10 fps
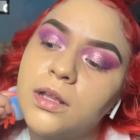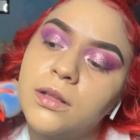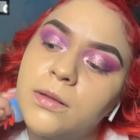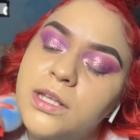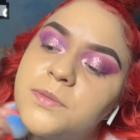
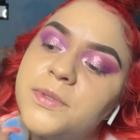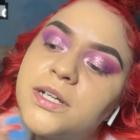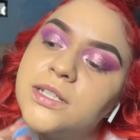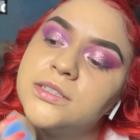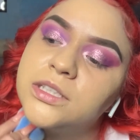It's
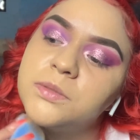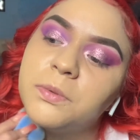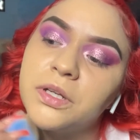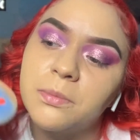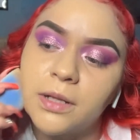because this
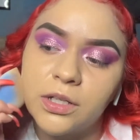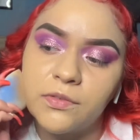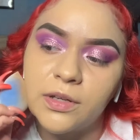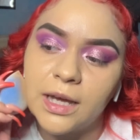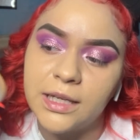beauty blender, if
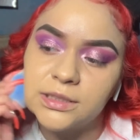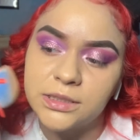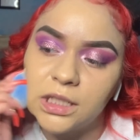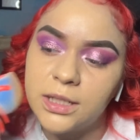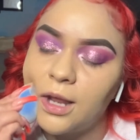you guys
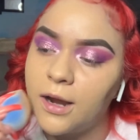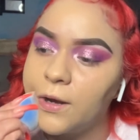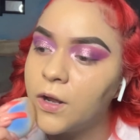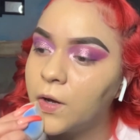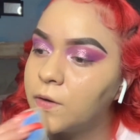did not
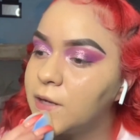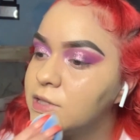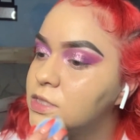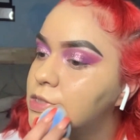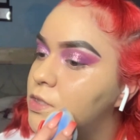know,
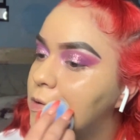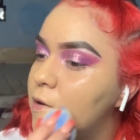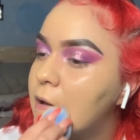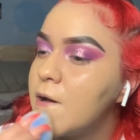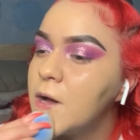it's
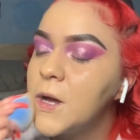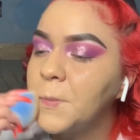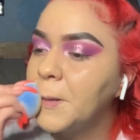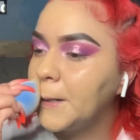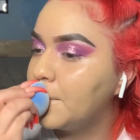a
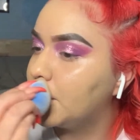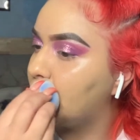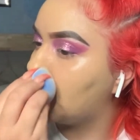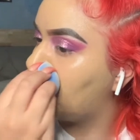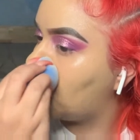beauty
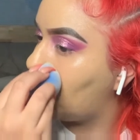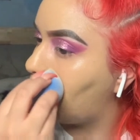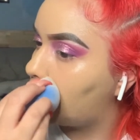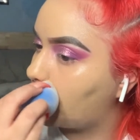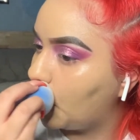blender
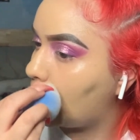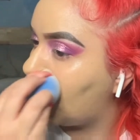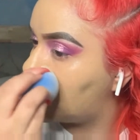known for not